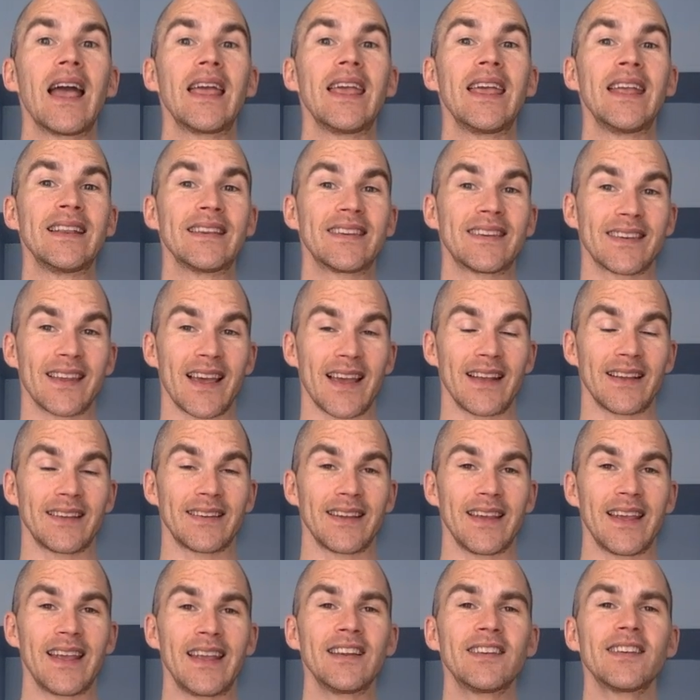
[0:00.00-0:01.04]
insight
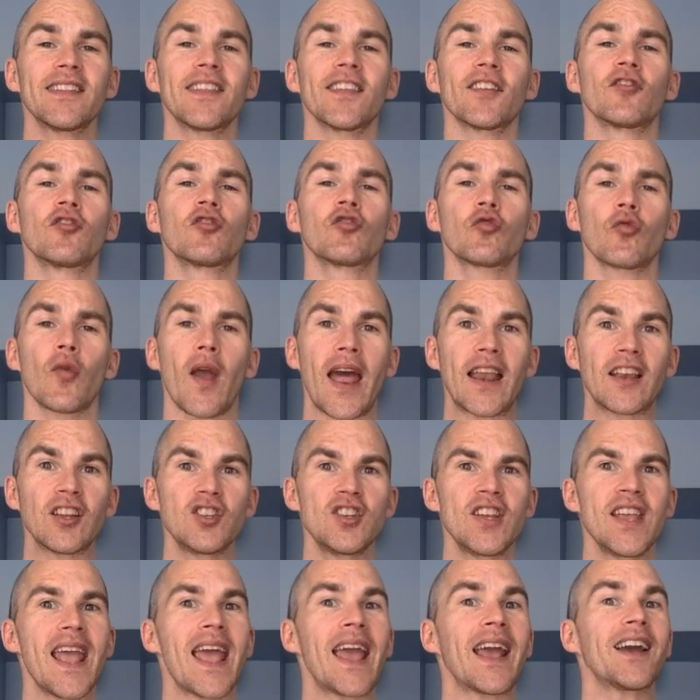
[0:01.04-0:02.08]
into the
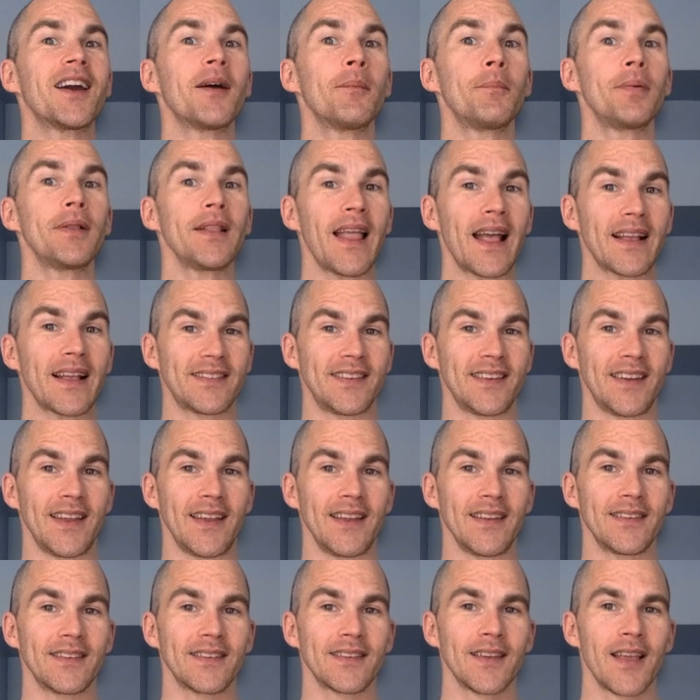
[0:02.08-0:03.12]
strategy and
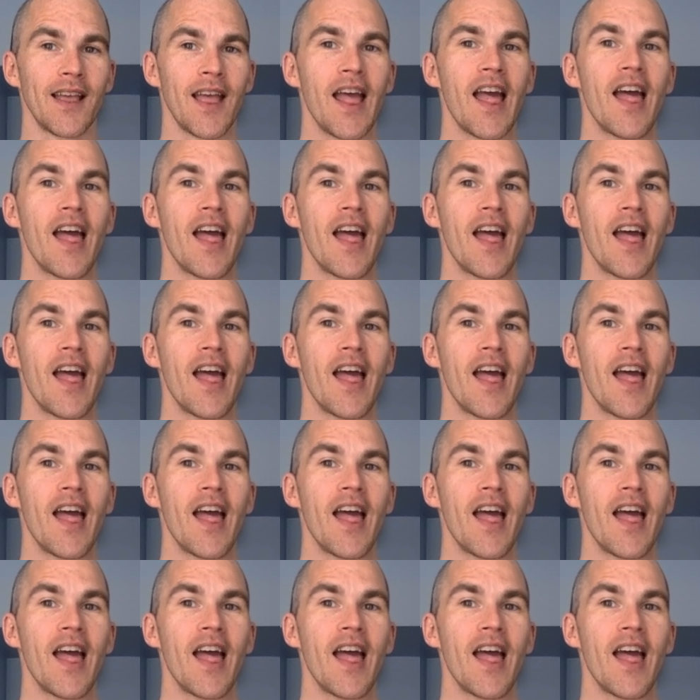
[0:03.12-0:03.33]
complexities